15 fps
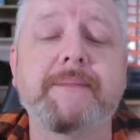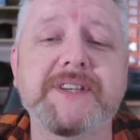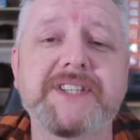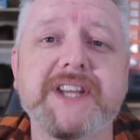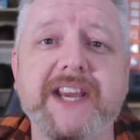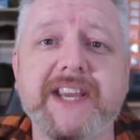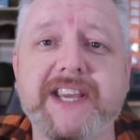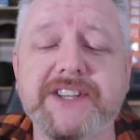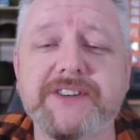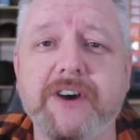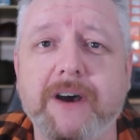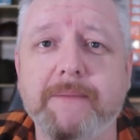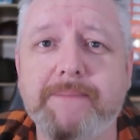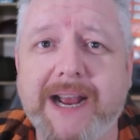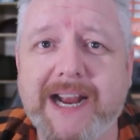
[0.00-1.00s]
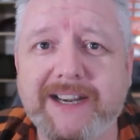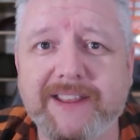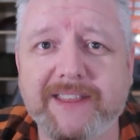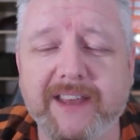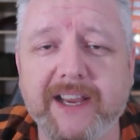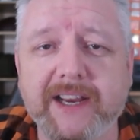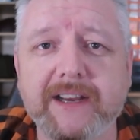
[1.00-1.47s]
A mistake is not a bad
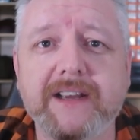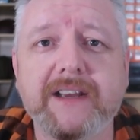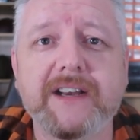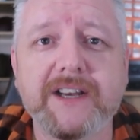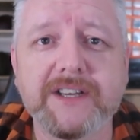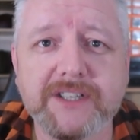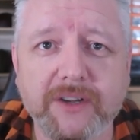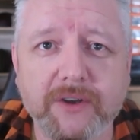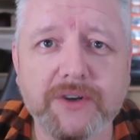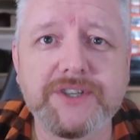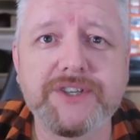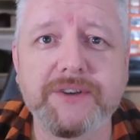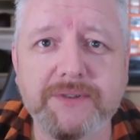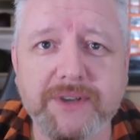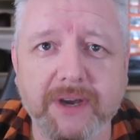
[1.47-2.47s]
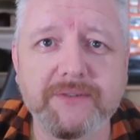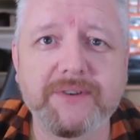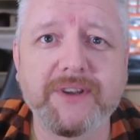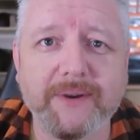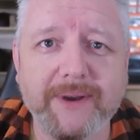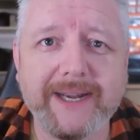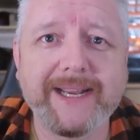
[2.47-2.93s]
thing as long as you
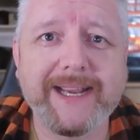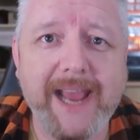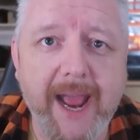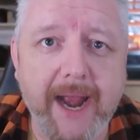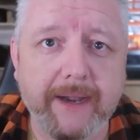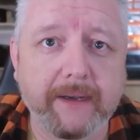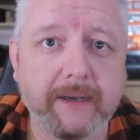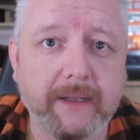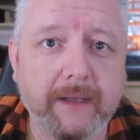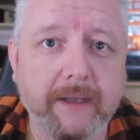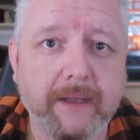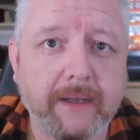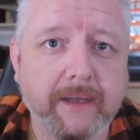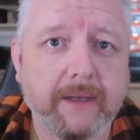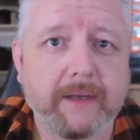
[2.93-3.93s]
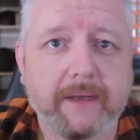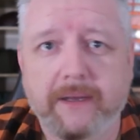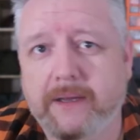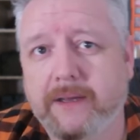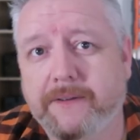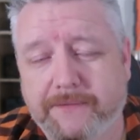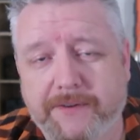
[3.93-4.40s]
don't do it again.
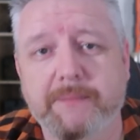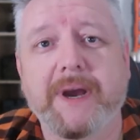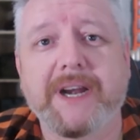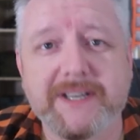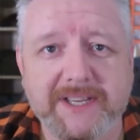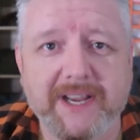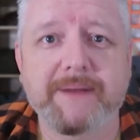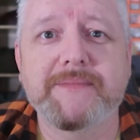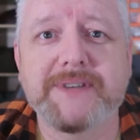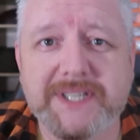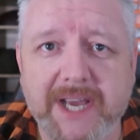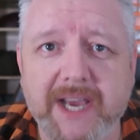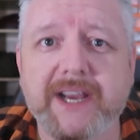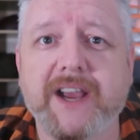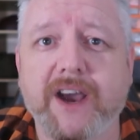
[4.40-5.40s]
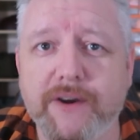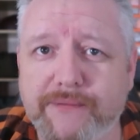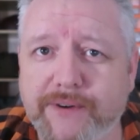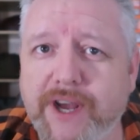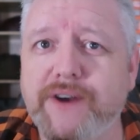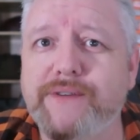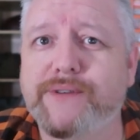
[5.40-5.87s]
If you make the same mistake
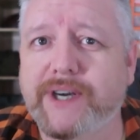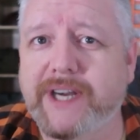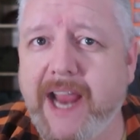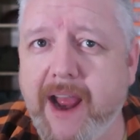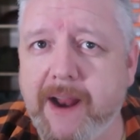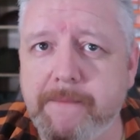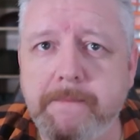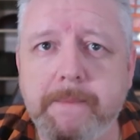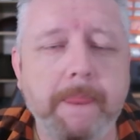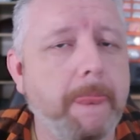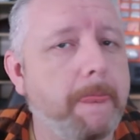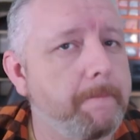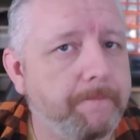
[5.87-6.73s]
over and over again,